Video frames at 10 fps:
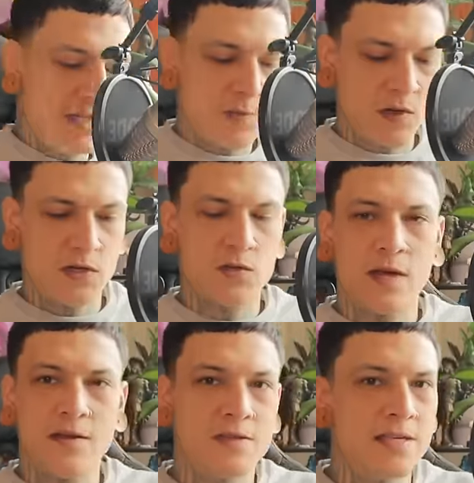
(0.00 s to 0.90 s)
is Spirit's
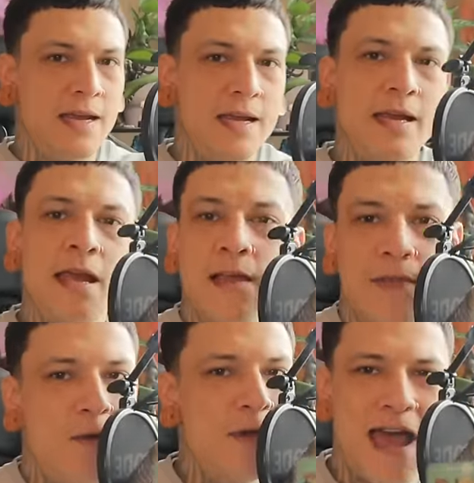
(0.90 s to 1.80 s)
way of saying
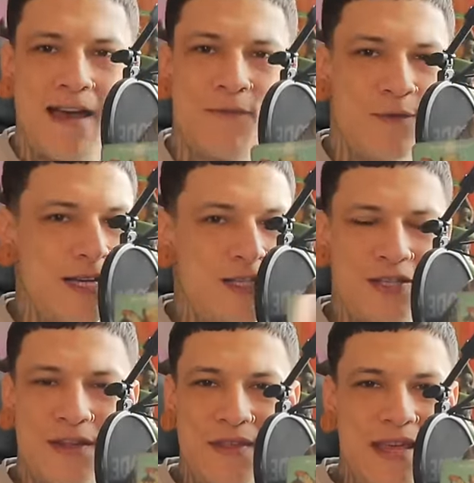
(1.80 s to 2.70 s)
that we have
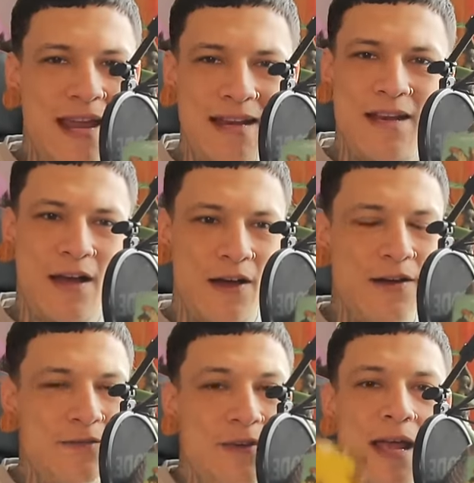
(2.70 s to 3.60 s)
reached the end
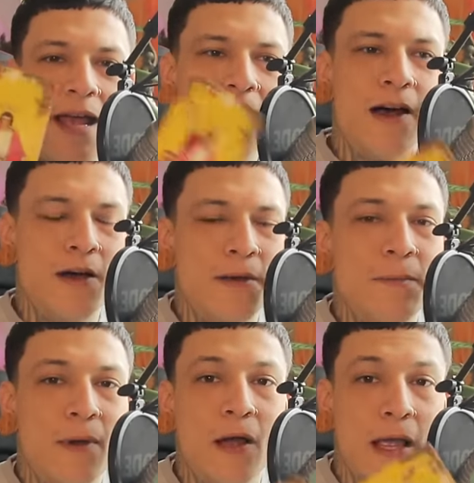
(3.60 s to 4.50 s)
of
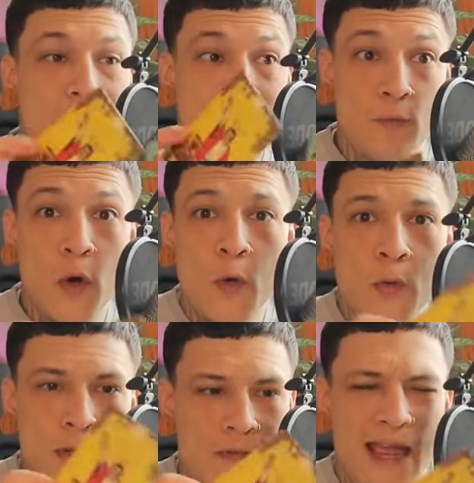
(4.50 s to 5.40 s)
a
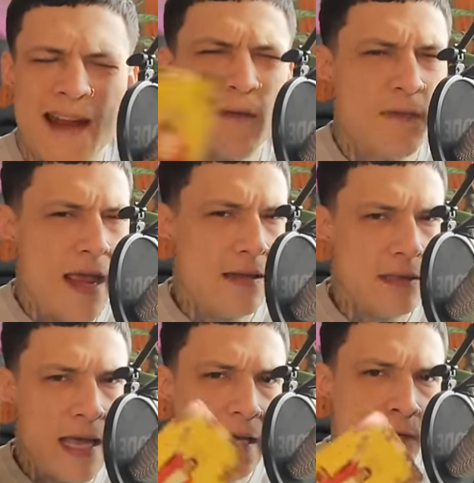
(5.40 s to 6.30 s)
road, the end of a
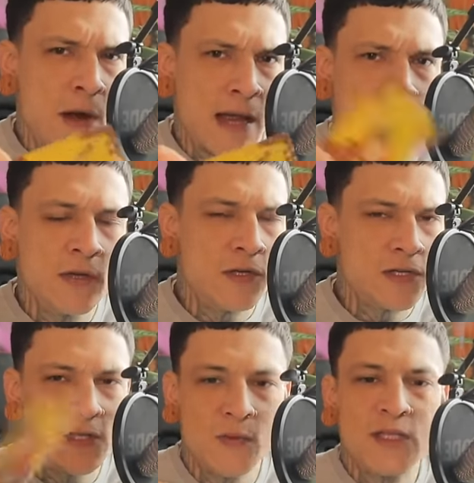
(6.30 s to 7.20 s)
lane, rather. You're
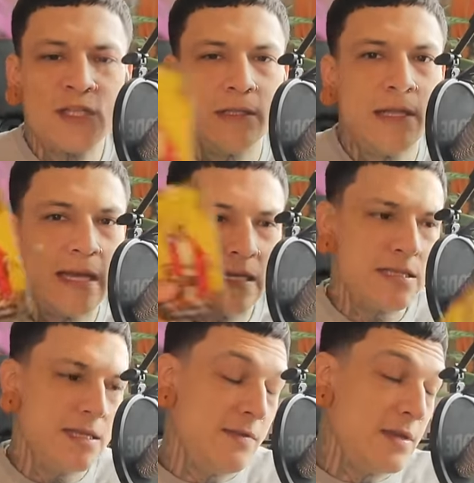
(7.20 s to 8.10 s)
switching
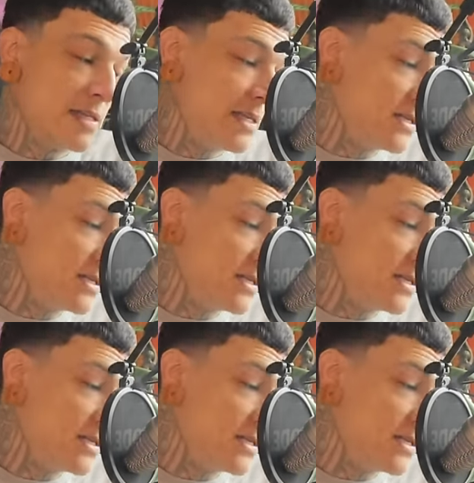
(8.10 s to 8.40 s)
lanes, and this